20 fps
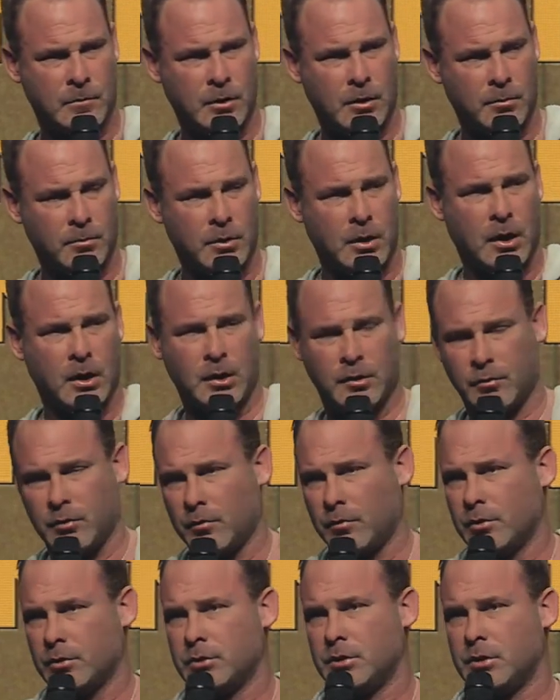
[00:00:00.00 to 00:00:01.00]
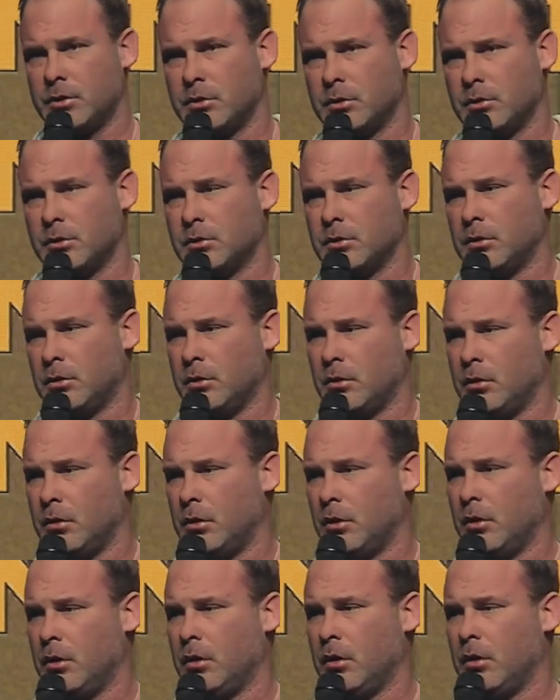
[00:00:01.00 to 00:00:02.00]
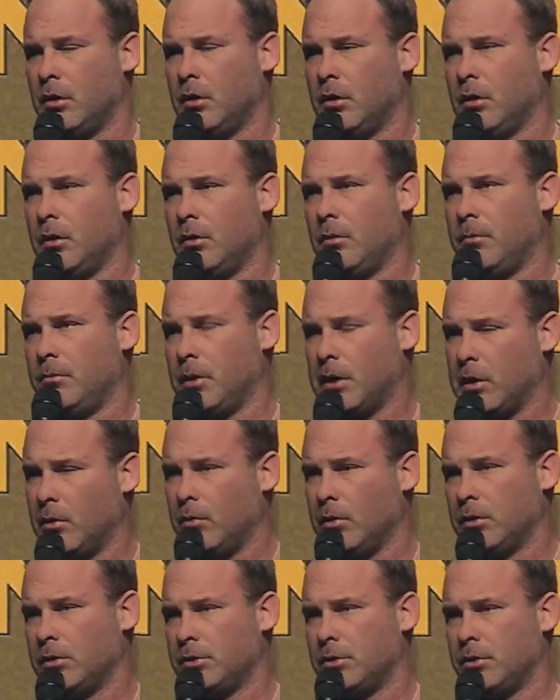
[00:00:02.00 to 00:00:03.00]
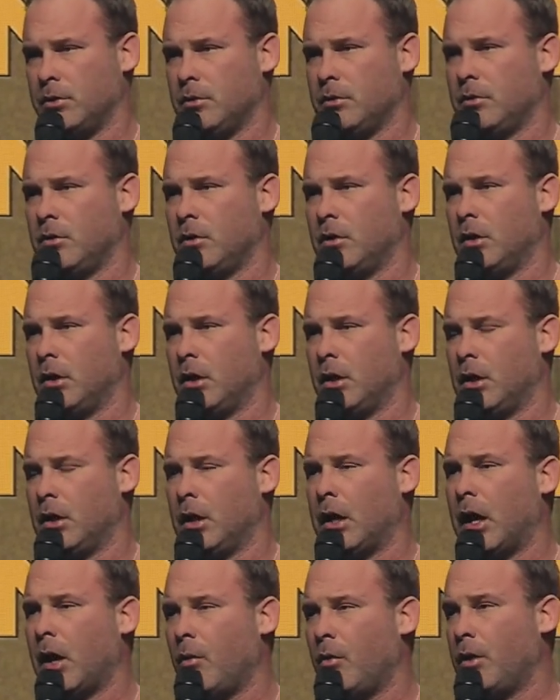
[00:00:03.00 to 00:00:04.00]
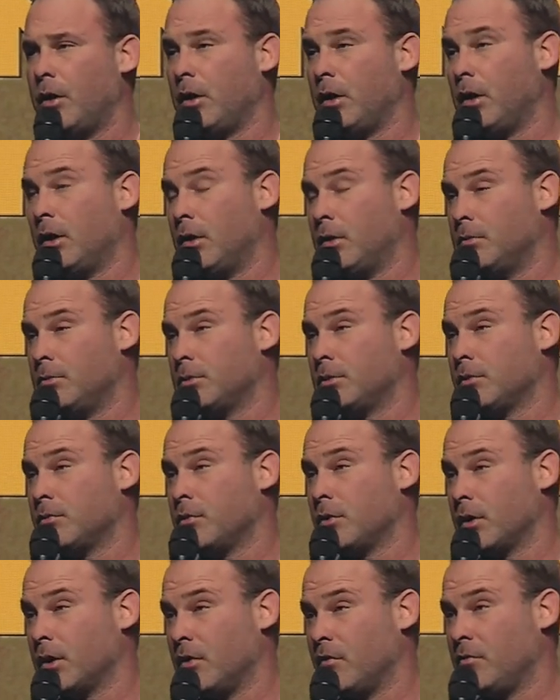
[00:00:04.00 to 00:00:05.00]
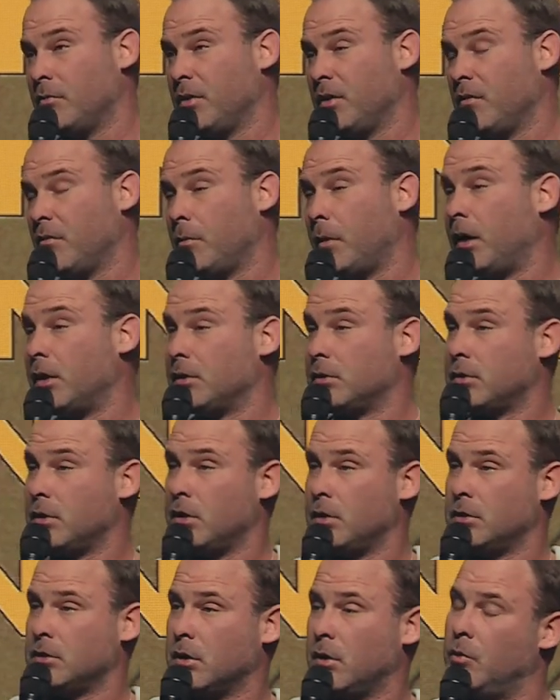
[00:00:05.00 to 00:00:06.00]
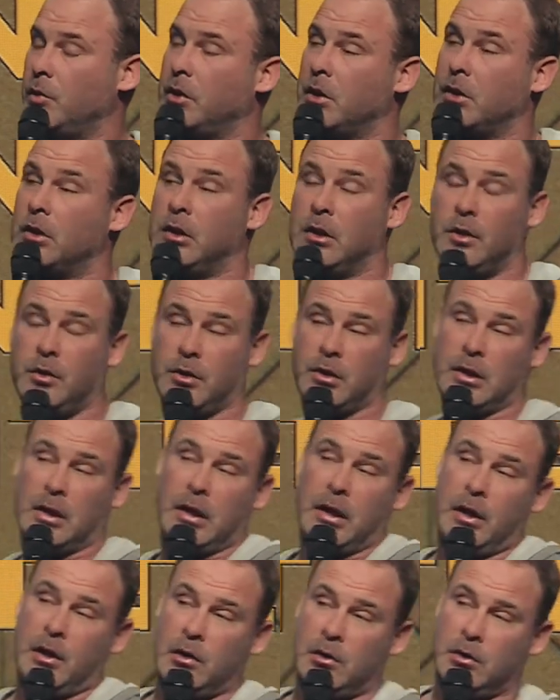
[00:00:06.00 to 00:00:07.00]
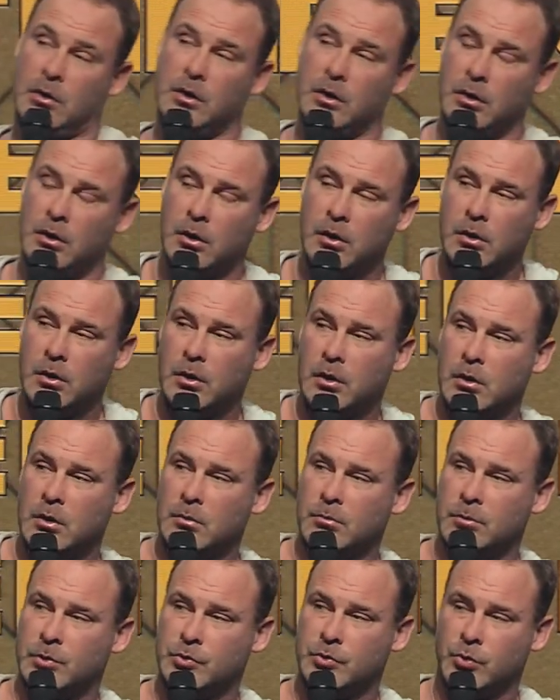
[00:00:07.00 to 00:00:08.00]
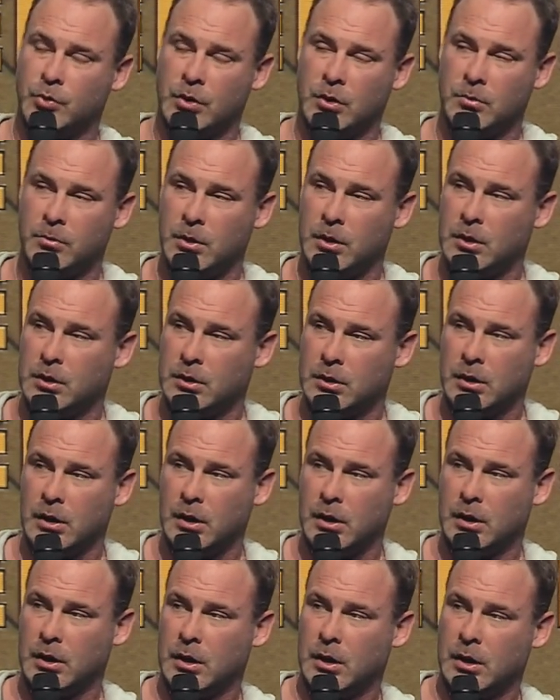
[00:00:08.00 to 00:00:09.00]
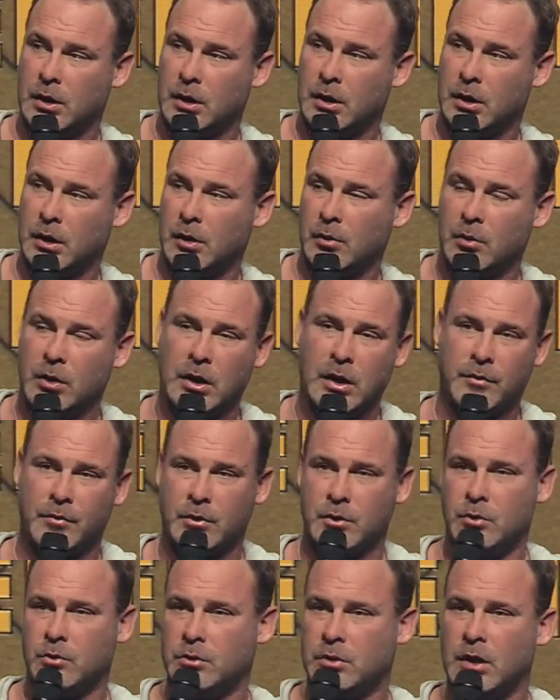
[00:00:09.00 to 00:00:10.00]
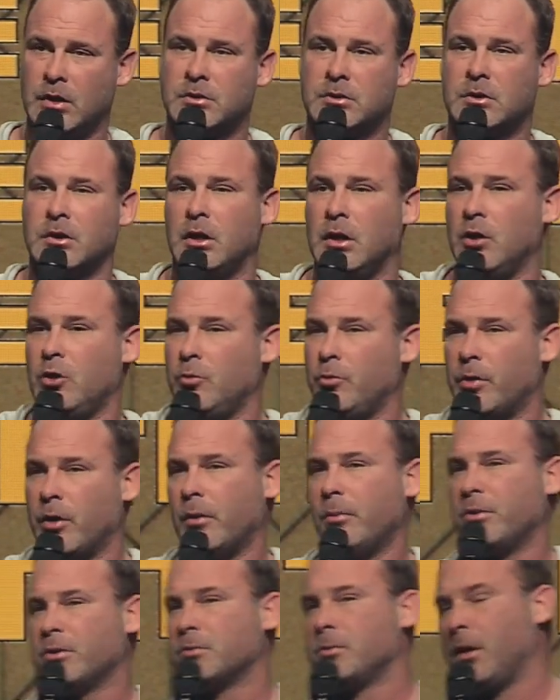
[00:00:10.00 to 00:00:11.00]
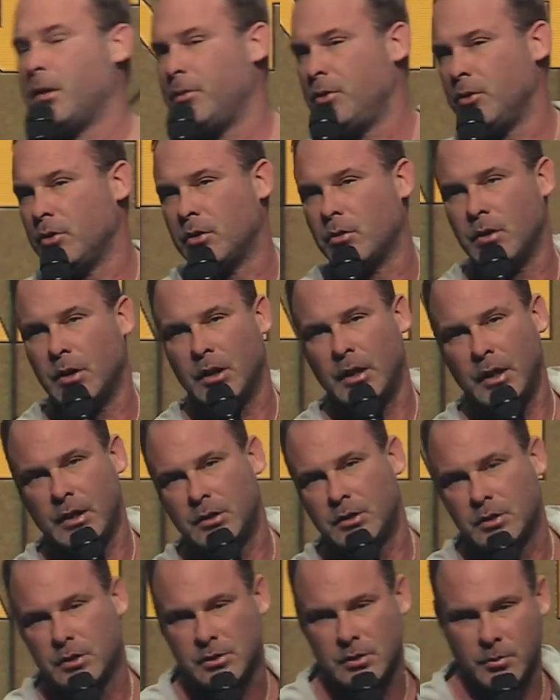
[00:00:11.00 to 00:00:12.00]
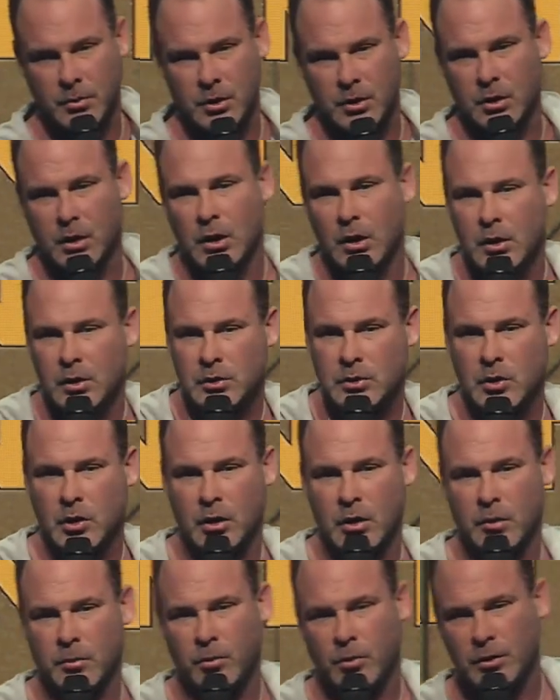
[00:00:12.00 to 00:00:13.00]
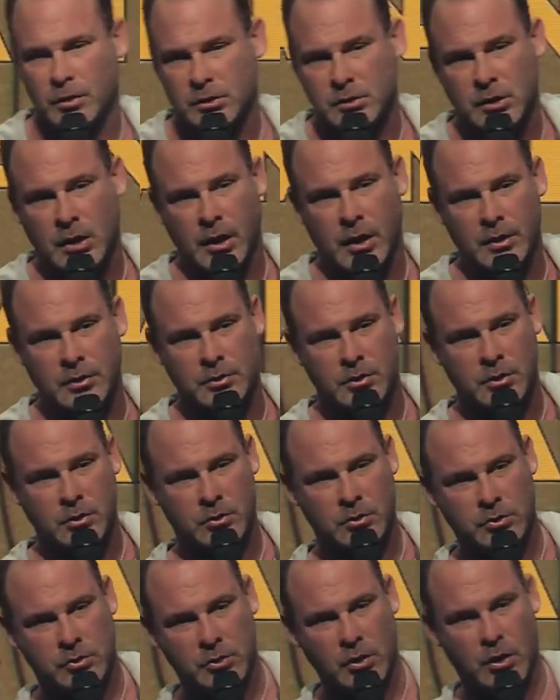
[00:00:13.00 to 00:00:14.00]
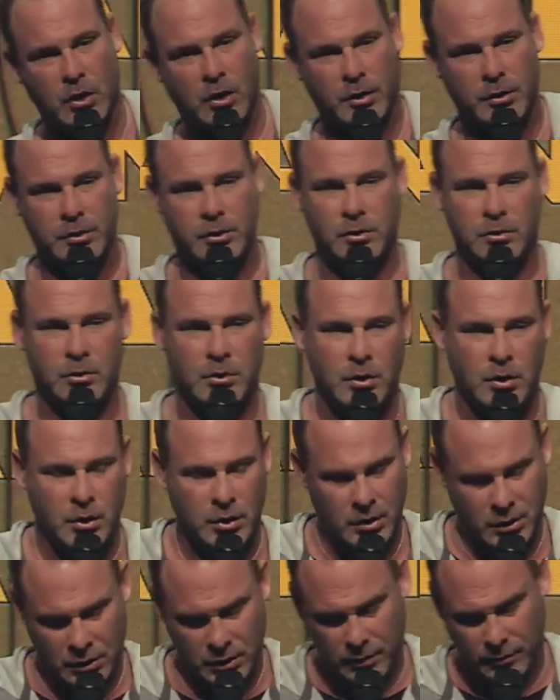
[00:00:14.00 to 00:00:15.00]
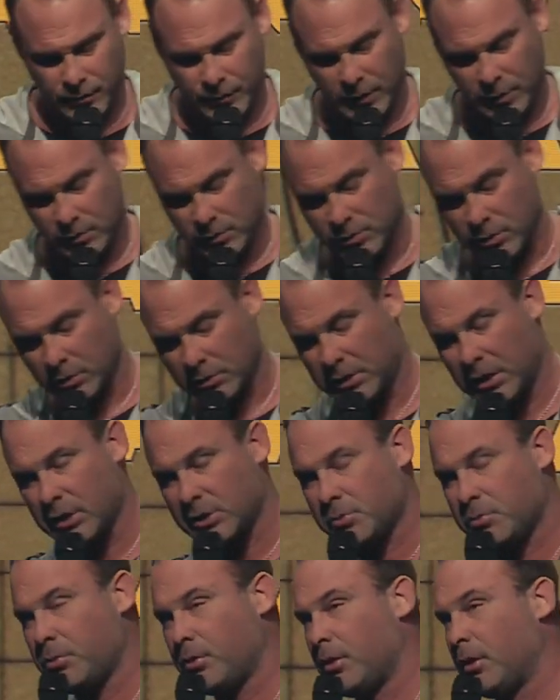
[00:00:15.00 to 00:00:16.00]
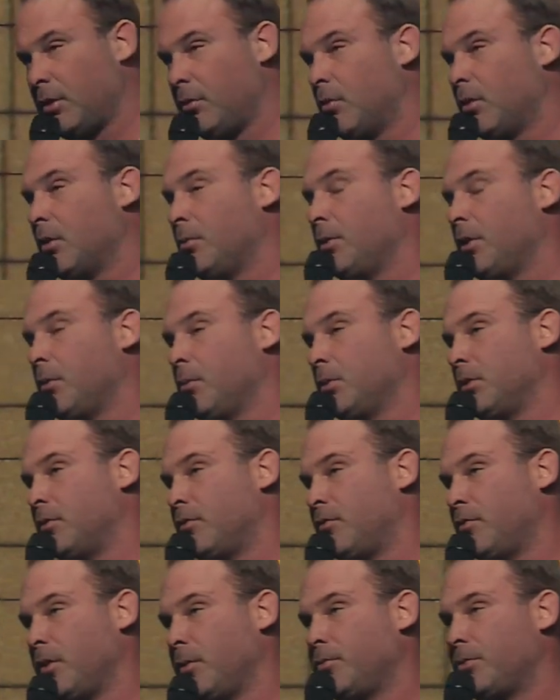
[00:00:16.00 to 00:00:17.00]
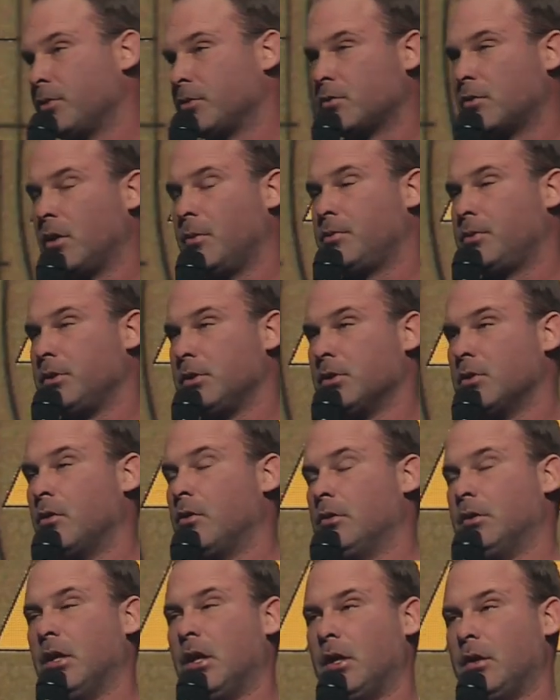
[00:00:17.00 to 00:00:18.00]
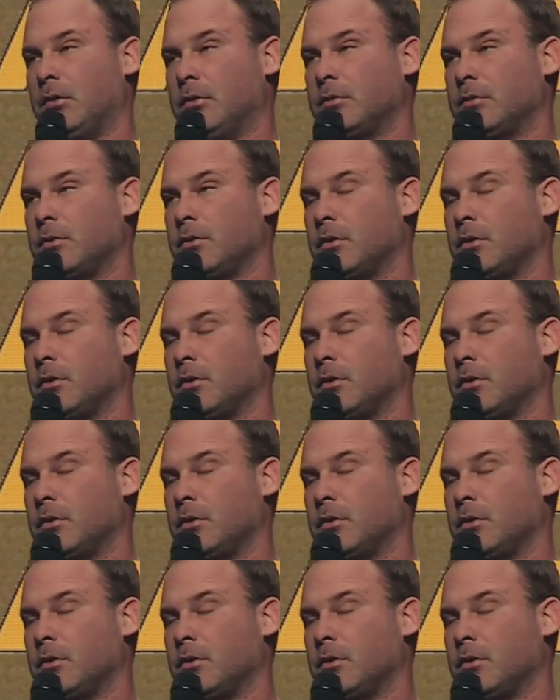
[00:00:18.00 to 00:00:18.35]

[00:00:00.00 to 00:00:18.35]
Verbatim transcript: I'm not living for Jesus. But I want to. I want him to forgive me of my sins. I want to clear the air between me and God. I, I want to have a new destiny, a new purpose. Maybe you can relate to some of the cardboard signs that you saw and you, and you so desperately want to be able to flip the script in your own life.